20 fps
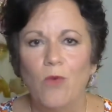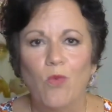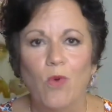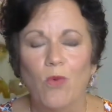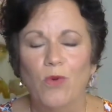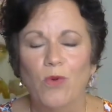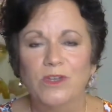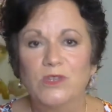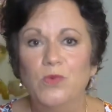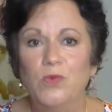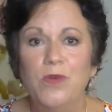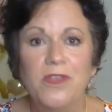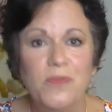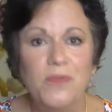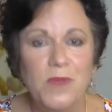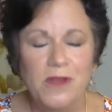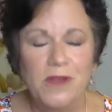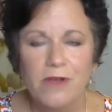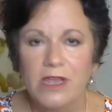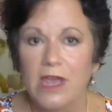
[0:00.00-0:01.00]
was with
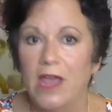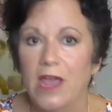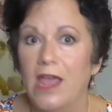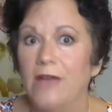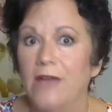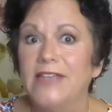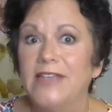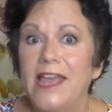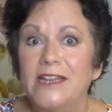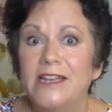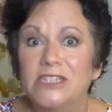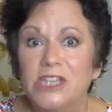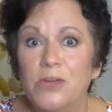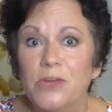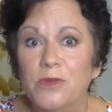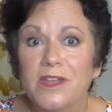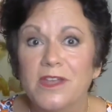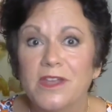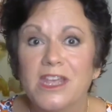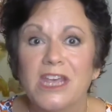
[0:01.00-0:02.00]
Mary Kay, I was actually
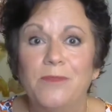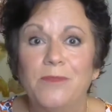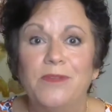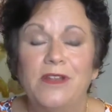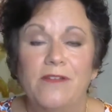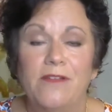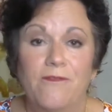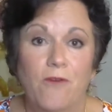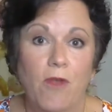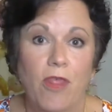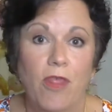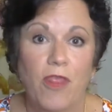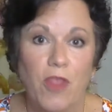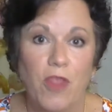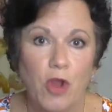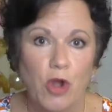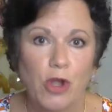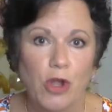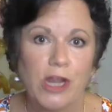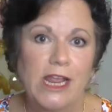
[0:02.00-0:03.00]
with the company for
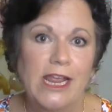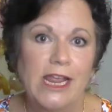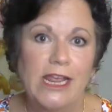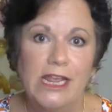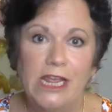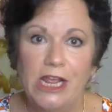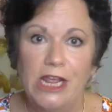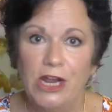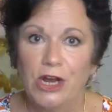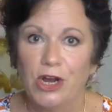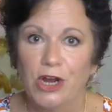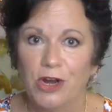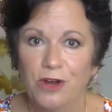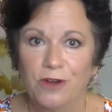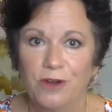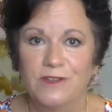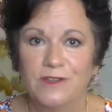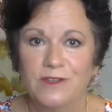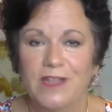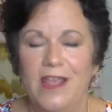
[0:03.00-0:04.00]
30
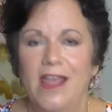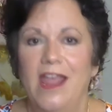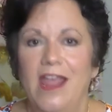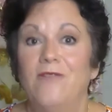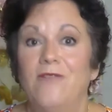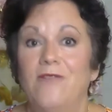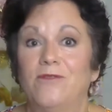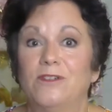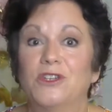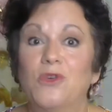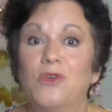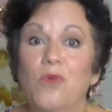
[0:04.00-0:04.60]
years. And for wow.